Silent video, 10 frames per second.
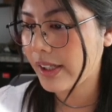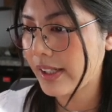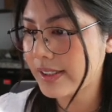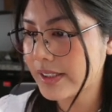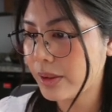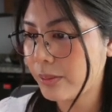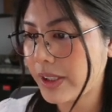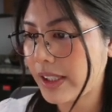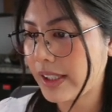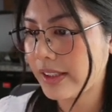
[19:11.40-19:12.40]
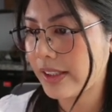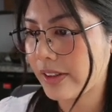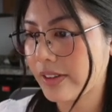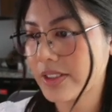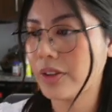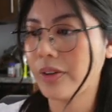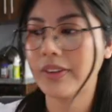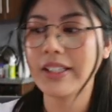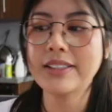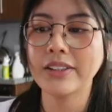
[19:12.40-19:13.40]
it's gonna be in here. So
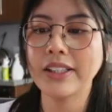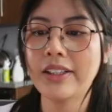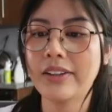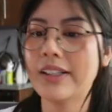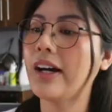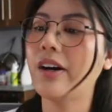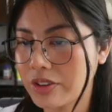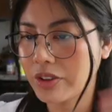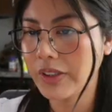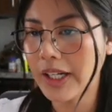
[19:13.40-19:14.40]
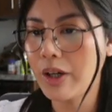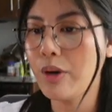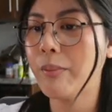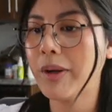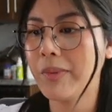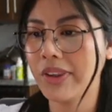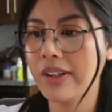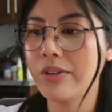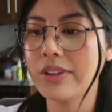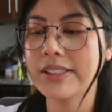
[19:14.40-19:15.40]
these are in here now. So now my monthly
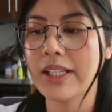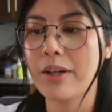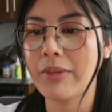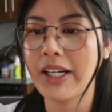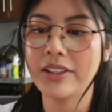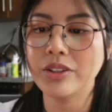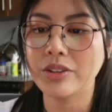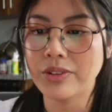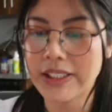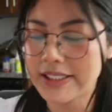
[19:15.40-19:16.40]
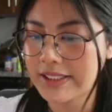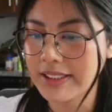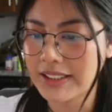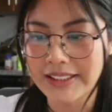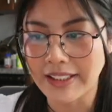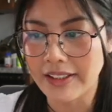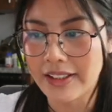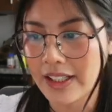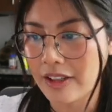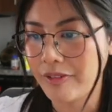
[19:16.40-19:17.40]
goals and my to-do list is done,
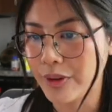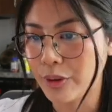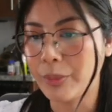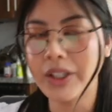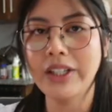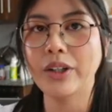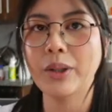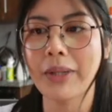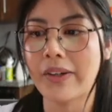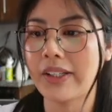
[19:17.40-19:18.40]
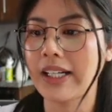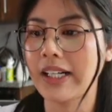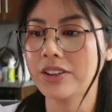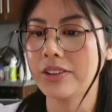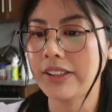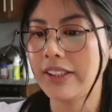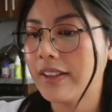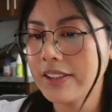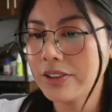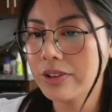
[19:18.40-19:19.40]
and I feel pretty good about it actually.
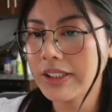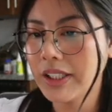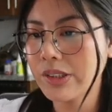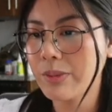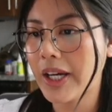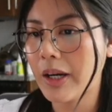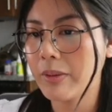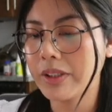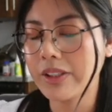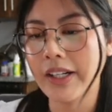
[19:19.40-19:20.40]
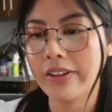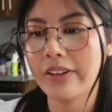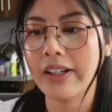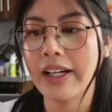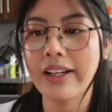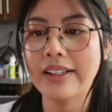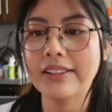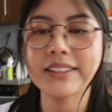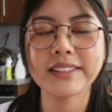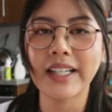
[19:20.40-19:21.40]
Let's scroll down to my habit tracker
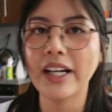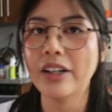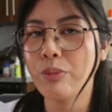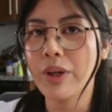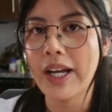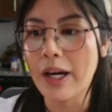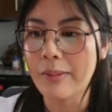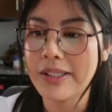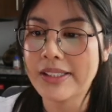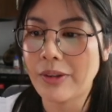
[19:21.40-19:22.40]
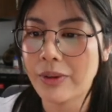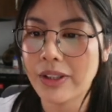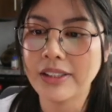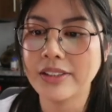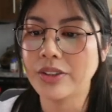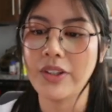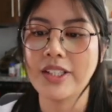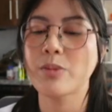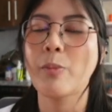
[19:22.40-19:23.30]
and decide what habits that we're gonna do this